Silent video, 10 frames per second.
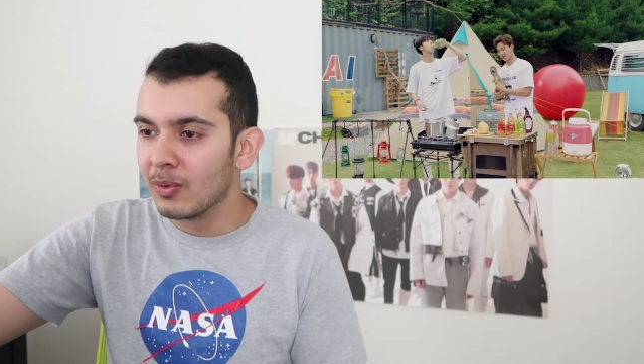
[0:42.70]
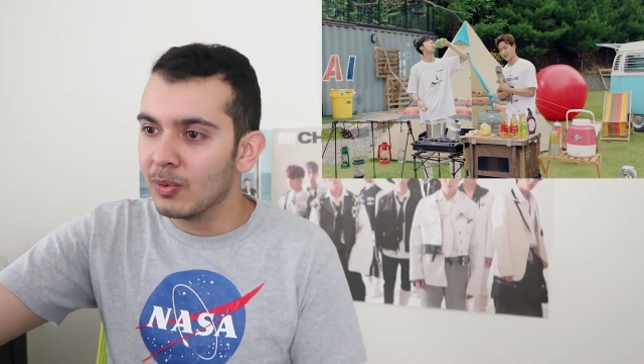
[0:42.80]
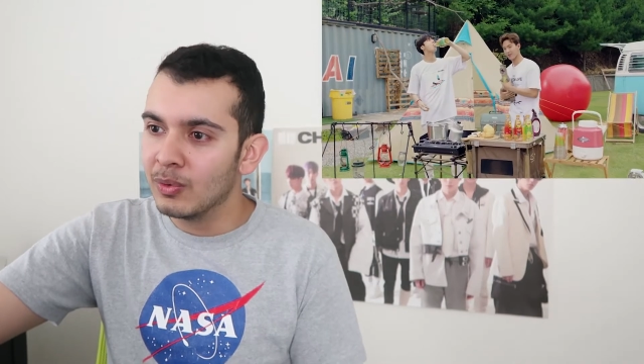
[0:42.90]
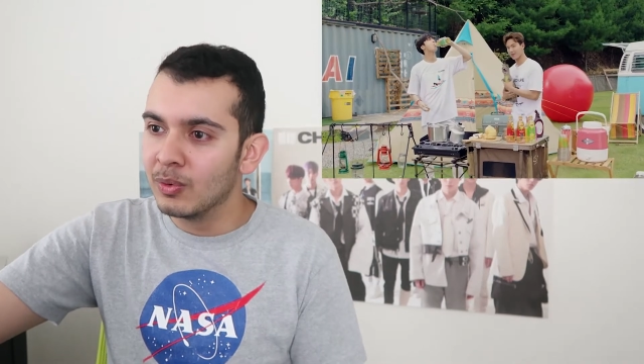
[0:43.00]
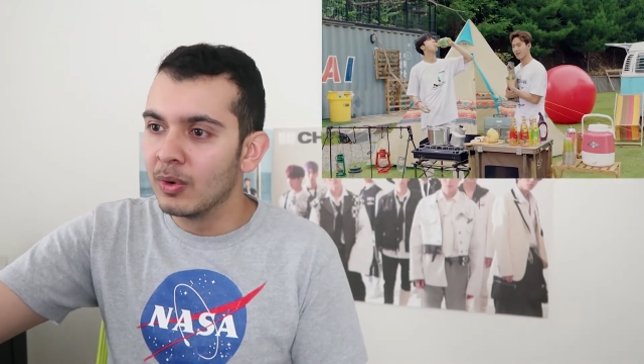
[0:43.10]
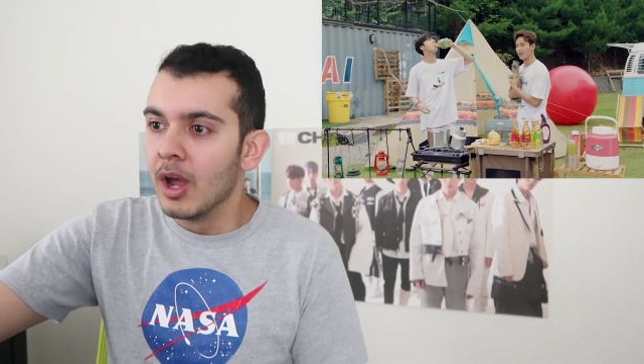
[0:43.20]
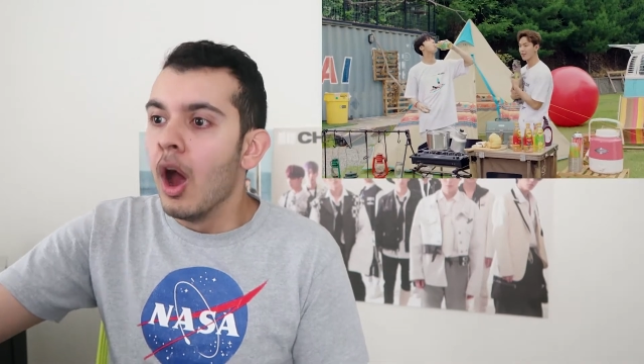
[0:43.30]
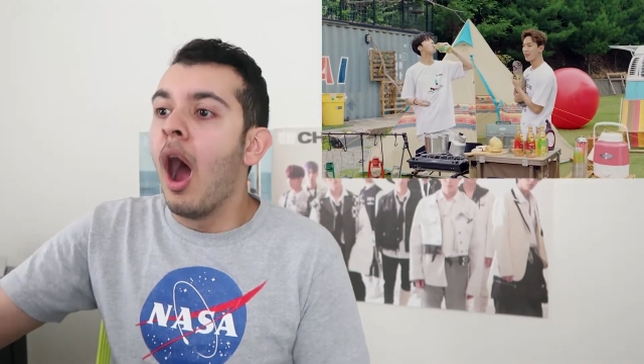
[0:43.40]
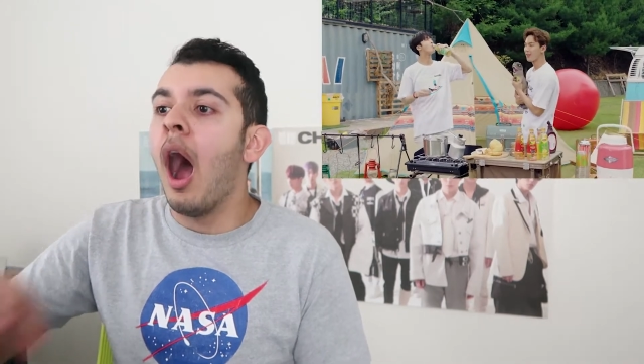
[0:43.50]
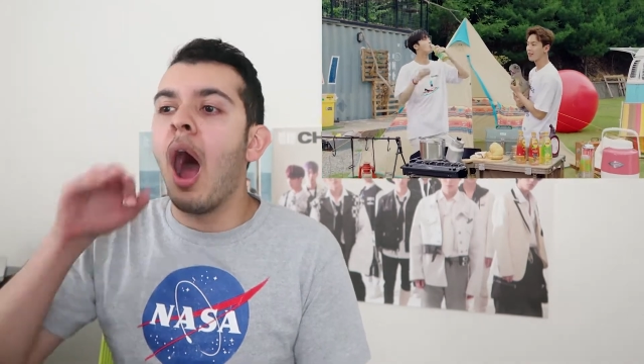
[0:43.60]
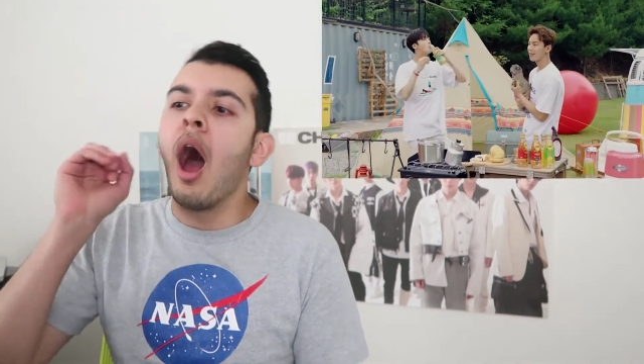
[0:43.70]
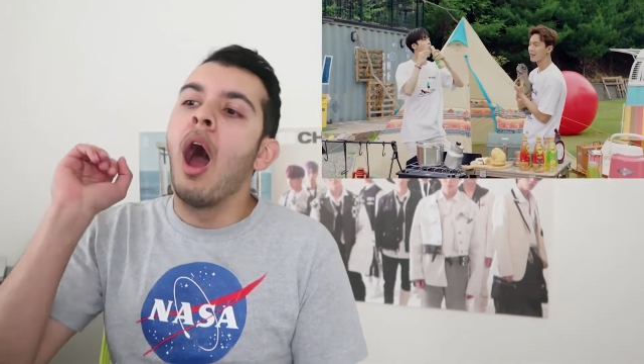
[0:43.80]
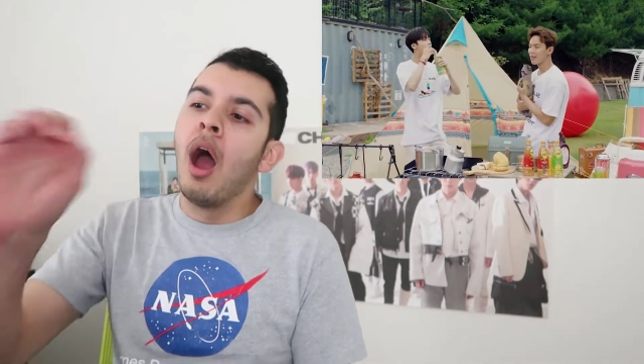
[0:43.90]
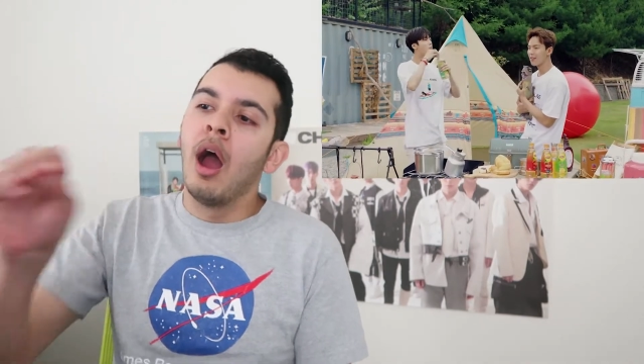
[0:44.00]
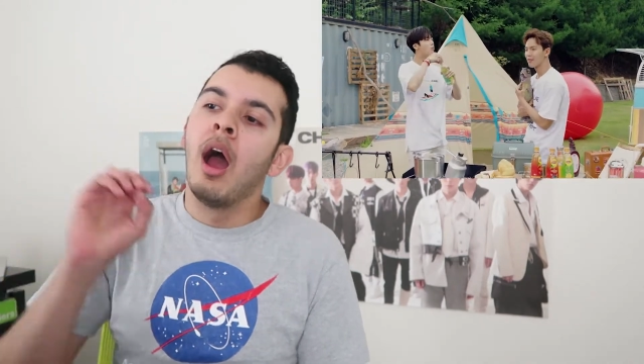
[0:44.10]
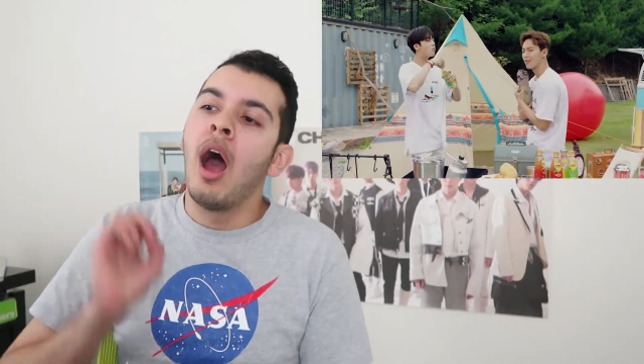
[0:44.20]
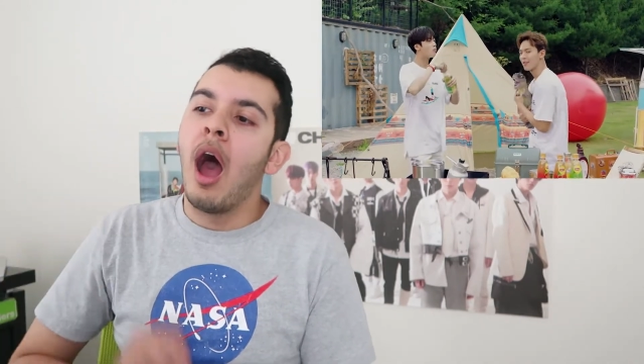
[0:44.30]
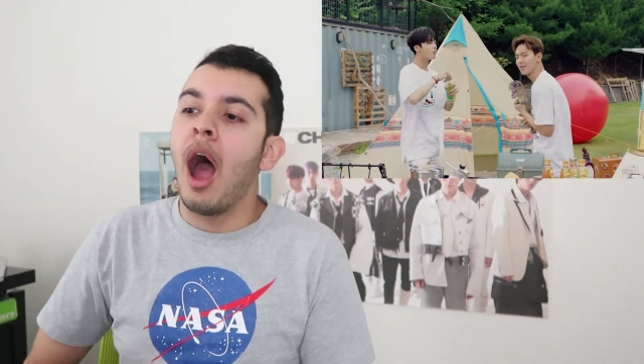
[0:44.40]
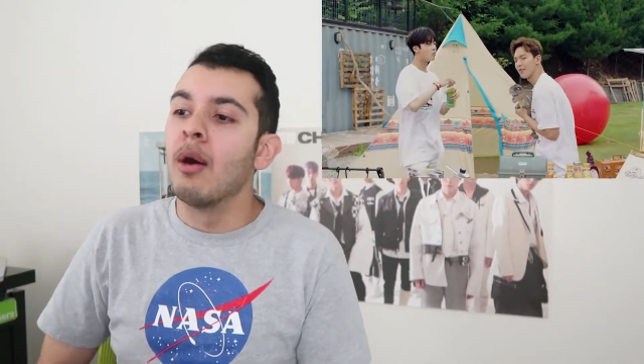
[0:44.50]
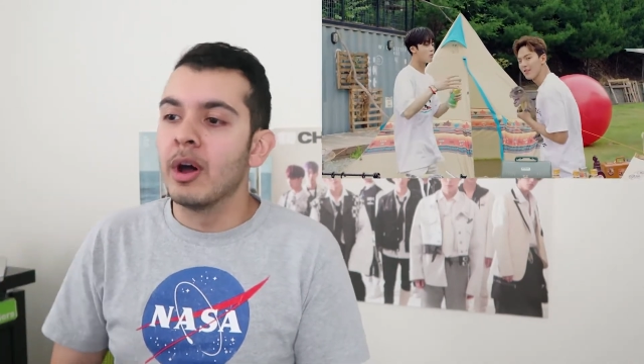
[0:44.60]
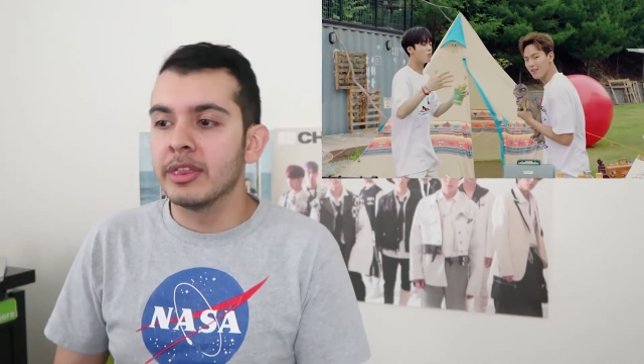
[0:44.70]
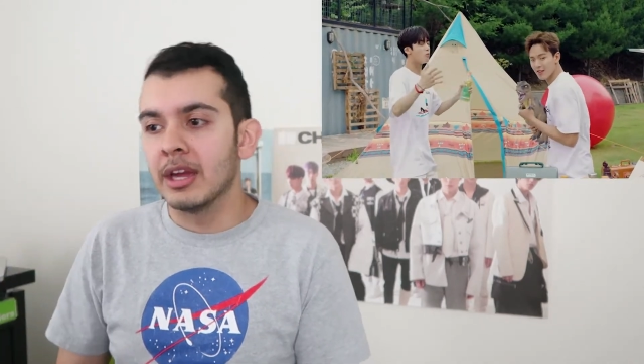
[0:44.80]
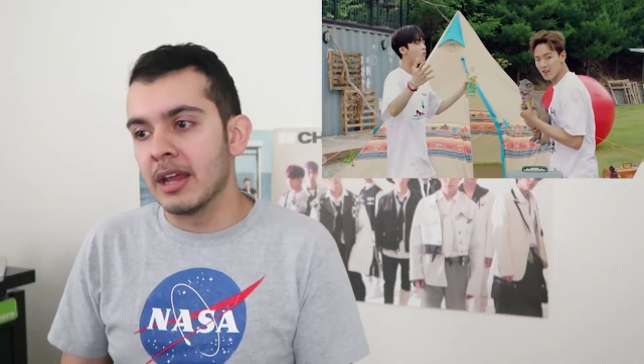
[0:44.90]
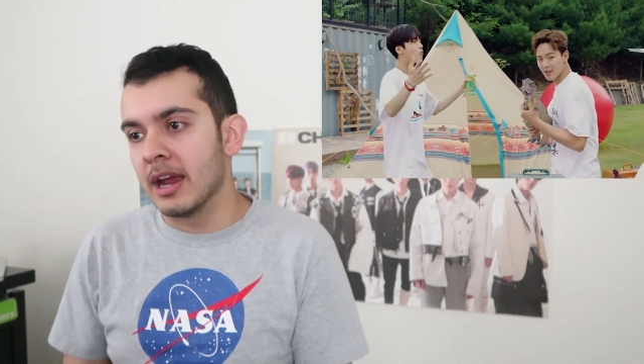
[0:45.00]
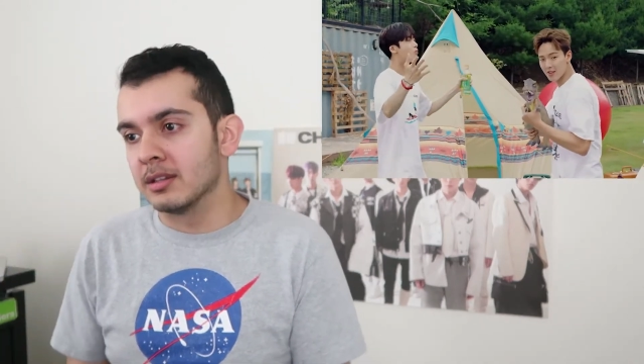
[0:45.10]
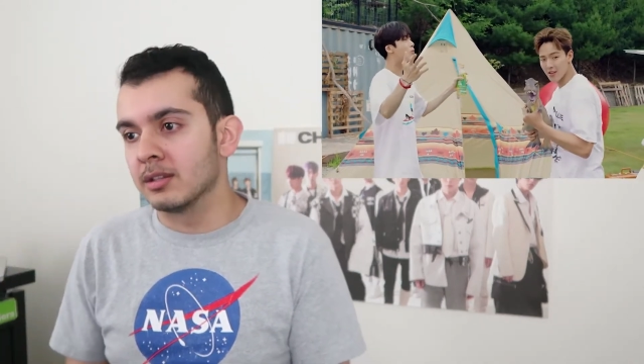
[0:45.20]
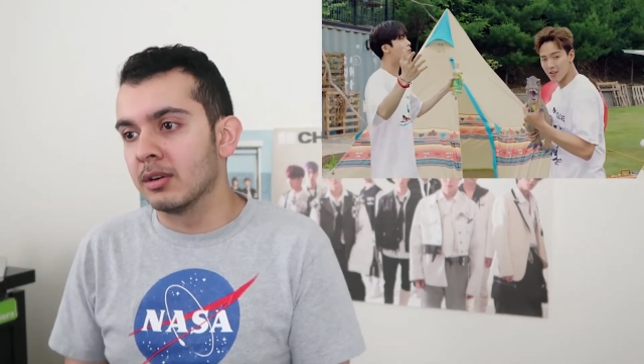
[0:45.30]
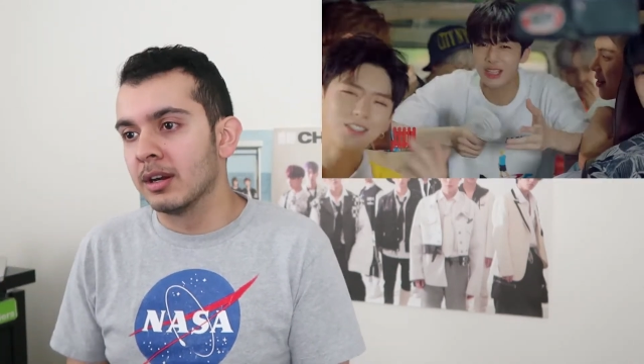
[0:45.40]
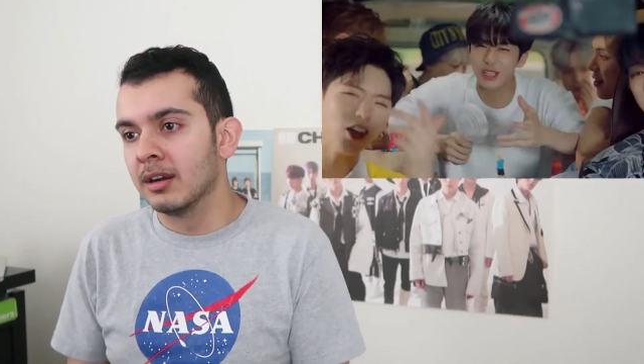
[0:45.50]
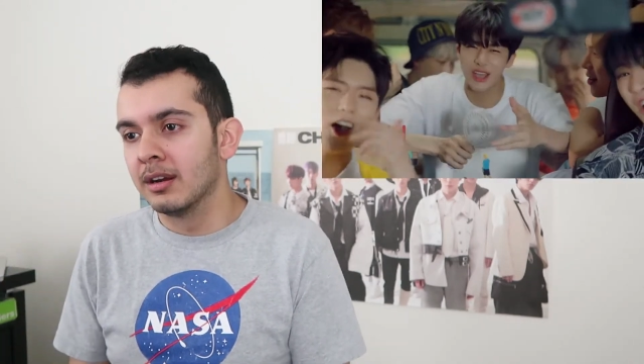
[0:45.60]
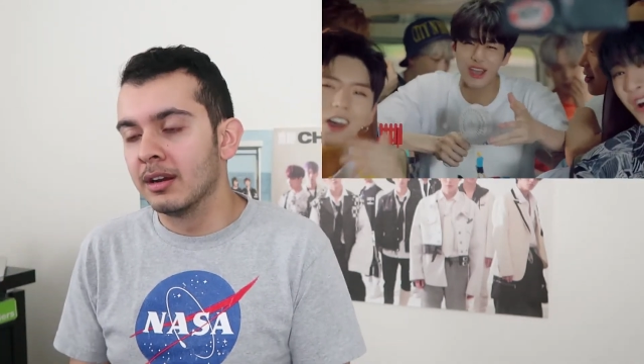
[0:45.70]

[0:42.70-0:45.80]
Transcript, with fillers: Ooh. I want that dinosaur.